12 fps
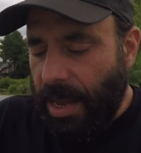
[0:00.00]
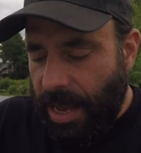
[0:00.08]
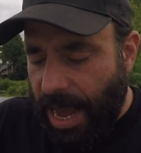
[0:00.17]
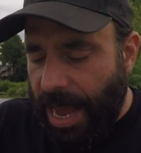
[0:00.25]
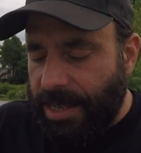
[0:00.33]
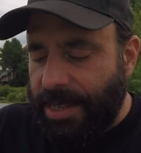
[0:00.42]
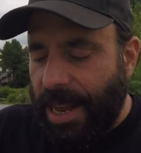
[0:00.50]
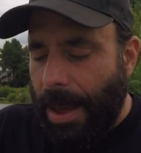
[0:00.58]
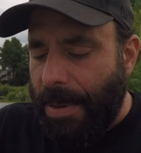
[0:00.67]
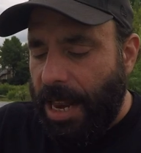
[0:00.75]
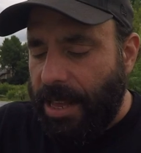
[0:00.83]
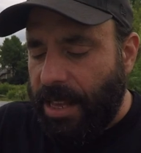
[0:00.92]
Yes, the
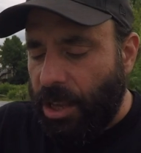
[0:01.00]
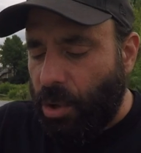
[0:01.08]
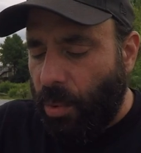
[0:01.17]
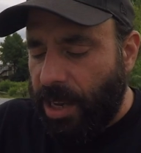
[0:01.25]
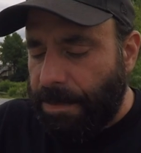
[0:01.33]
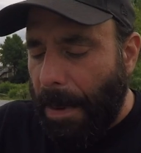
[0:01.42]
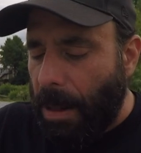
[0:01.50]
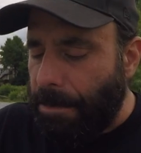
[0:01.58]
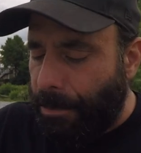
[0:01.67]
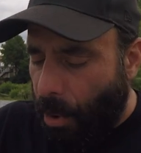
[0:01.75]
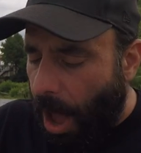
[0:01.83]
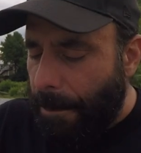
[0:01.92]
ability to respond
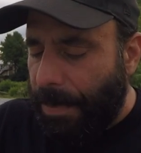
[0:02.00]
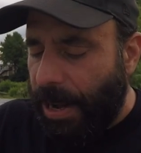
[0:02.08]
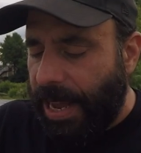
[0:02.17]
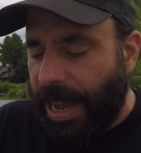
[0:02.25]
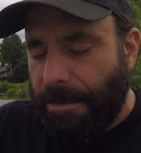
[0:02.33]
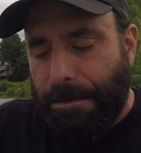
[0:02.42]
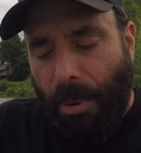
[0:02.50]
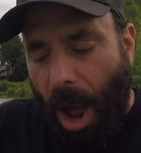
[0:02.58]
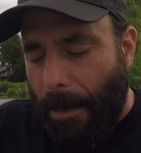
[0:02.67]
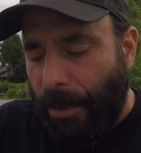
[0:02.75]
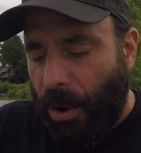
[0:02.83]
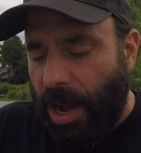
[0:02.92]
promptly and
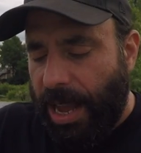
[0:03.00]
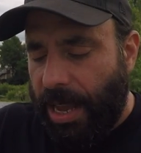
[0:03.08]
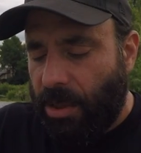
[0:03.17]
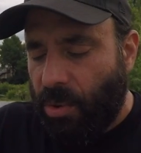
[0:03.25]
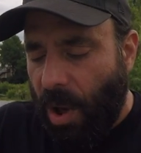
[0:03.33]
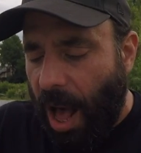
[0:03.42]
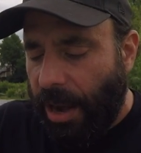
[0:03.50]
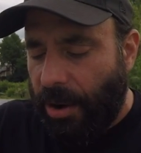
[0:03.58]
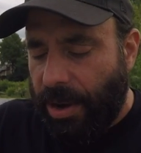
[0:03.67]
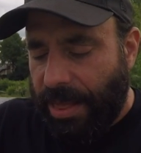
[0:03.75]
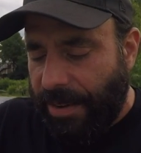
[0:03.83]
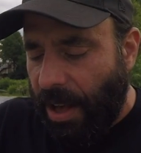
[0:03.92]
properly to
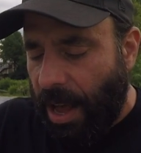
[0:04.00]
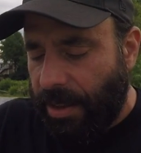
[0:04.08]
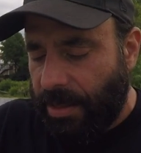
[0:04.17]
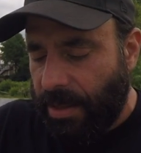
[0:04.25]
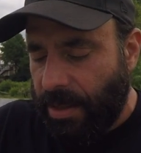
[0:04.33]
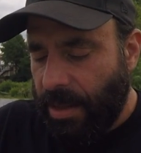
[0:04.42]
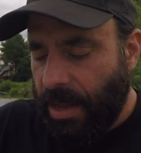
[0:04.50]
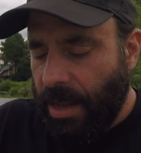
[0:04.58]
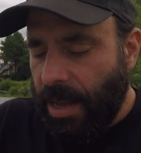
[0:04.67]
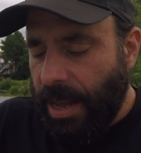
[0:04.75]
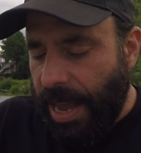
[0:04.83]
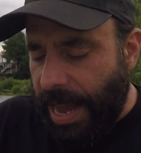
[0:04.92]
higher and divine
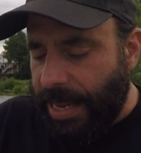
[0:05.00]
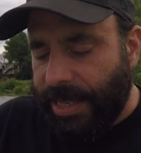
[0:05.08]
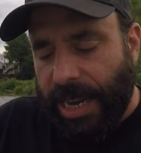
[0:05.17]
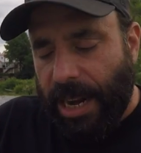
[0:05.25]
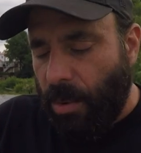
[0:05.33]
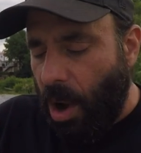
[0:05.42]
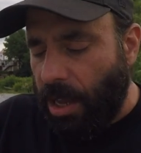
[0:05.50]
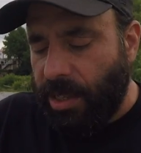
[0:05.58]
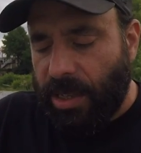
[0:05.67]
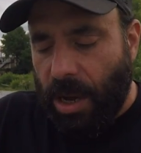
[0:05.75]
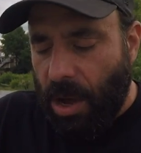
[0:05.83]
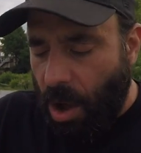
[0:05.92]
is
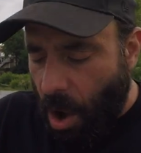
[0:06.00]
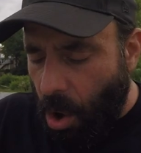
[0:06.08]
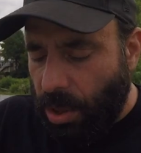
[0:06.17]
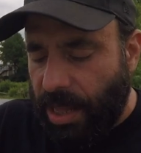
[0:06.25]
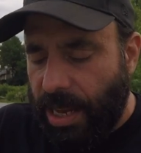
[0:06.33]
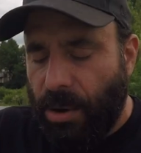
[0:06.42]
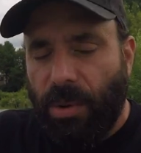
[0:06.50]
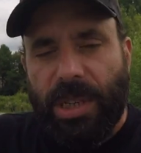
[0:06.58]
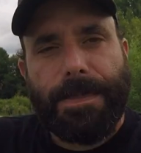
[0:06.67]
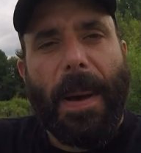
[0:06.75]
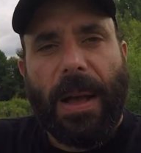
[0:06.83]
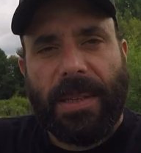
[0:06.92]
anyone's only
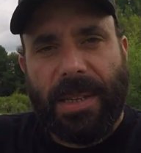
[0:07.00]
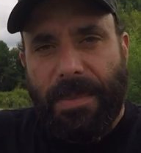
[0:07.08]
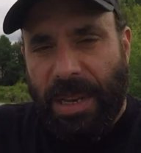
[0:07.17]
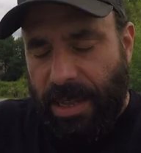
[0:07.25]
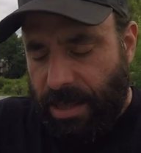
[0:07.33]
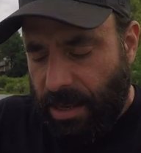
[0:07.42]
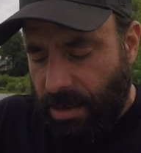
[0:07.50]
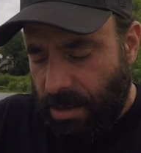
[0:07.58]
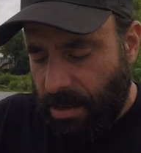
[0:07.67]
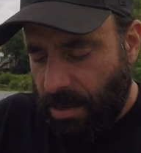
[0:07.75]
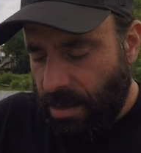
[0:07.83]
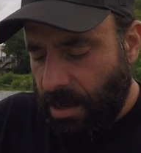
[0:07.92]
responsibility.
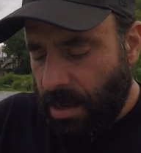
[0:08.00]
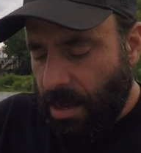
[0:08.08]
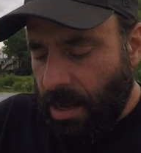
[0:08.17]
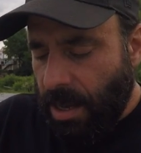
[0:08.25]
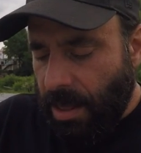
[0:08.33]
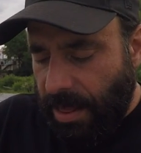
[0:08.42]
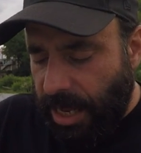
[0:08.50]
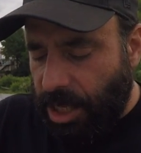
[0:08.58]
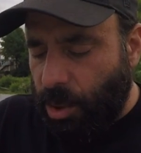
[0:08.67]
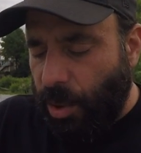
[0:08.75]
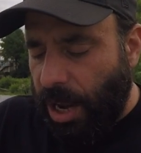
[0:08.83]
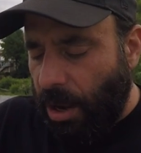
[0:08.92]

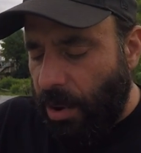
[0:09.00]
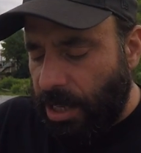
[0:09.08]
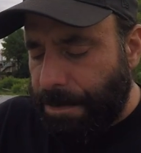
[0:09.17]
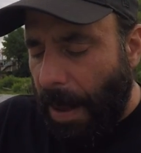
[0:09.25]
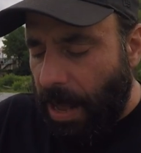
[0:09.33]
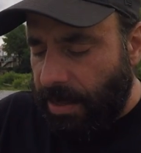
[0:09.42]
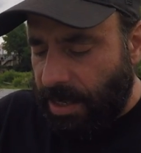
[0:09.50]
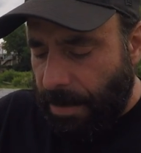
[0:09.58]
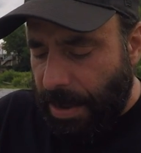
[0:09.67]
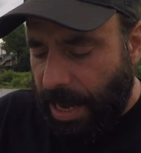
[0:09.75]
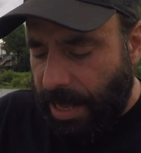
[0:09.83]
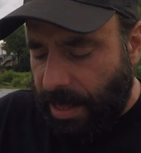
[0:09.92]
This real
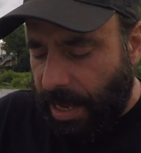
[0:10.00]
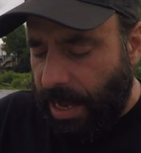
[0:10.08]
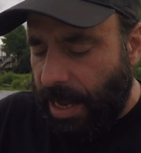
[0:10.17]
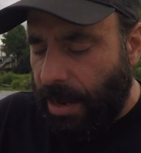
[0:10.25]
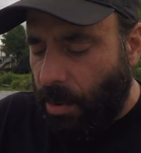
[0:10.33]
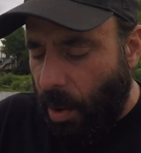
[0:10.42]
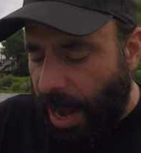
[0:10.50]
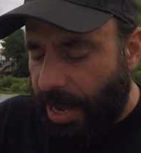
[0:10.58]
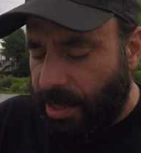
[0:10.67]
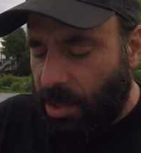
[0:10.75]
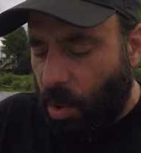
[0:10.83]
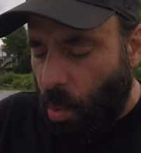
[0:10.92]
responsibility
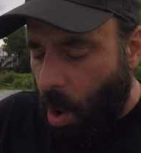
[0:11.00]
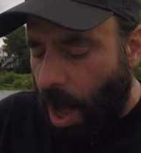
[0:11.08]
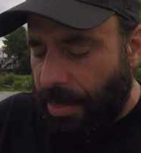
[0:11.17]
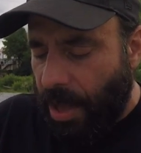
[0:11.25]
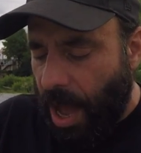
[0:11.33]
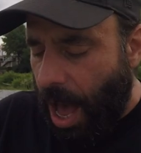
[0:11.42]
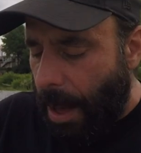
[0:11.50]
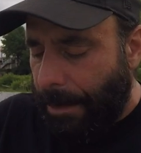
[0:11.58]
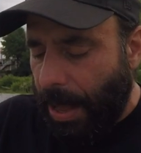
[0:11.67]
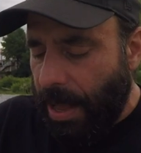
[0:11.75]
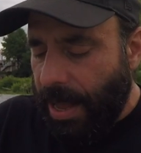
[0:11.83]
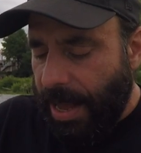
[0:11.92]
raised one up
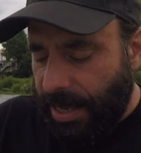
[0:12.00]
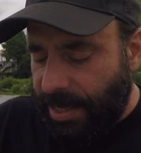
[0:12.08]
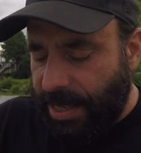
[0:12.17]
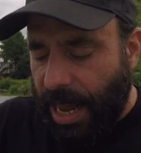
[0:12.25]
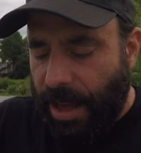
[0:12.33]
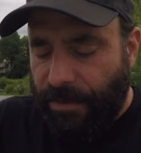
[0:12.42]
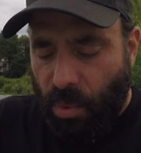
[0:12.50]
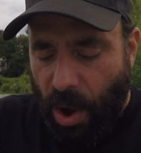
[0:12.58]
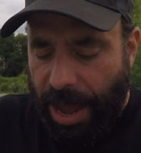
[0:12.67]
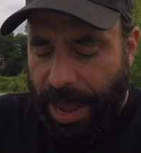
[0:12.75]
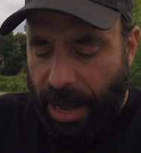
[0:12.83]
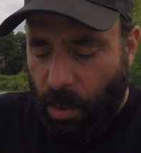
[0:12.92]
instead of
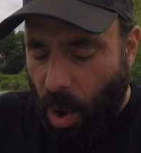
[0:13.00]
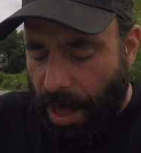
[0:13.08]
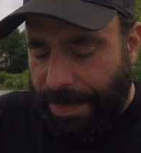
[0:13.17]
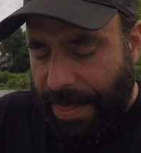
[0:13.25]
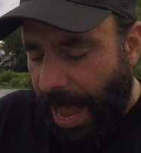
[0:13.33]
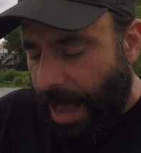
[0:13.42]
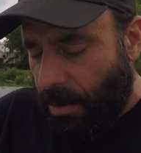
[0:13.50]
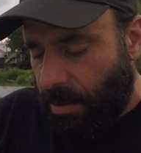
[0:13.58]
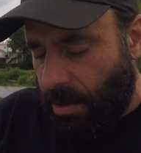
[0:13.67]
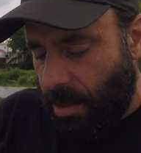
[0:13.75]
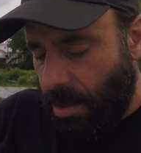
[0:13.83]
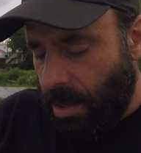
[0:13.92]
weighing one down.
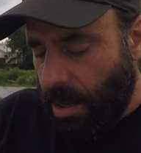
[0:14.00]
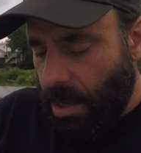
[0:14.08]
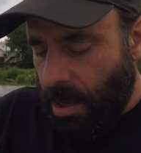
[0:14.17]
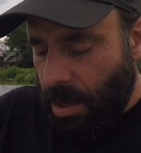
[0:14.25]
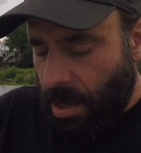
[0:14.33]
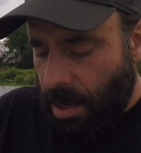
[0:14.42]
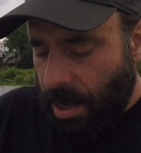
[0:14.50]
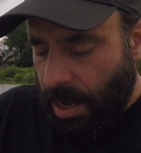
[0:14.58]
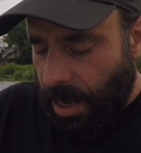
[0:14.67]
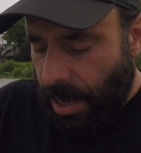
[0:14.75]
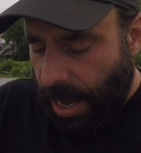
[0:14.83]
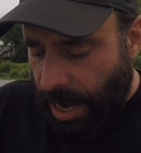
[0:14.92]

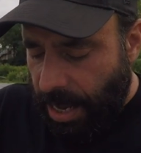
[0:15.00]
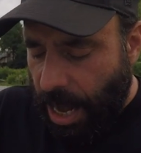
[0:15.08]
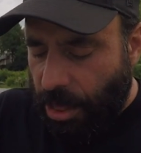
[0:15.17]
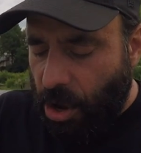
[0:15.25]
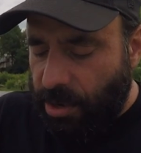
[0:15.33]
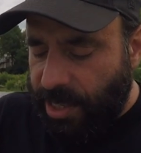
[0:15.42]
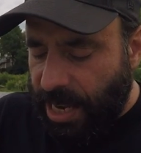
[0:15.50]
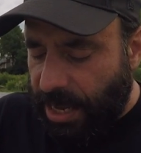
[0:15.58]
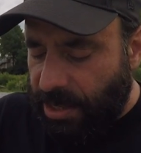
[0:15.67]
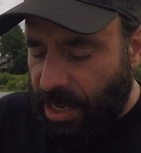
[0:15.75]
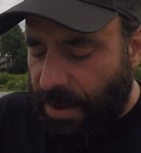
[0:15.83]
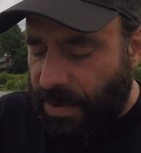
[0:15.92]
Any other
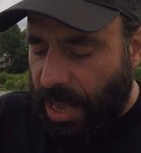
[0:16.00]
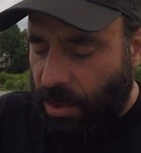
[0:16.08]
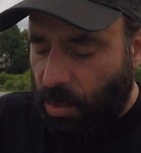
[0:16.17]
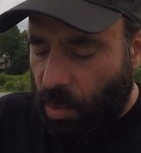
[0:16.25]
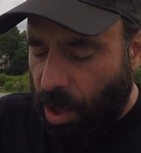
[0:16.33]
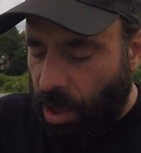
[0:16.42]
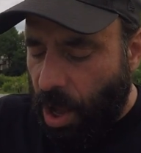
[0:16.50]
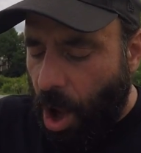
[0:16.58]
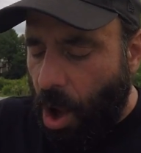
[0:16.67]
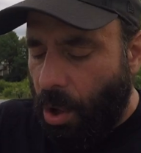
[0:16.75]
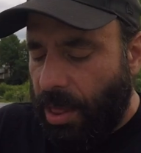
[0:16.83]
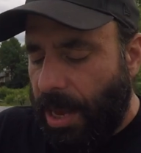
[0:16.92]
sense of it will
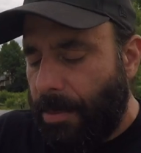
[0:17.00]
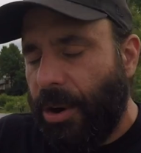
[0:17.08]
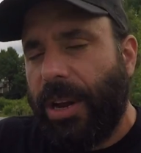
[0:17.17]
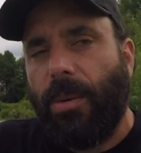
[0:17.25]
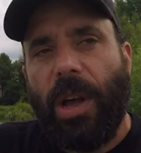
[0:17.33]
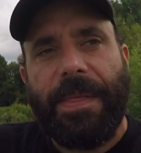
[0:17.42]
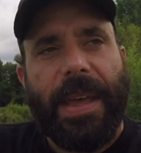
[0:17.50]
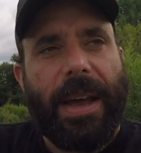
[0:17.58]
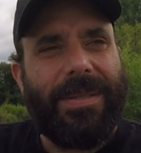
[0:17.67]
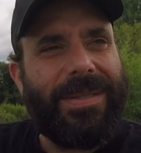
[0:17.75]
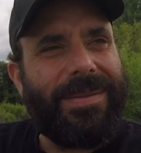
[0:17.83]
only bring one down.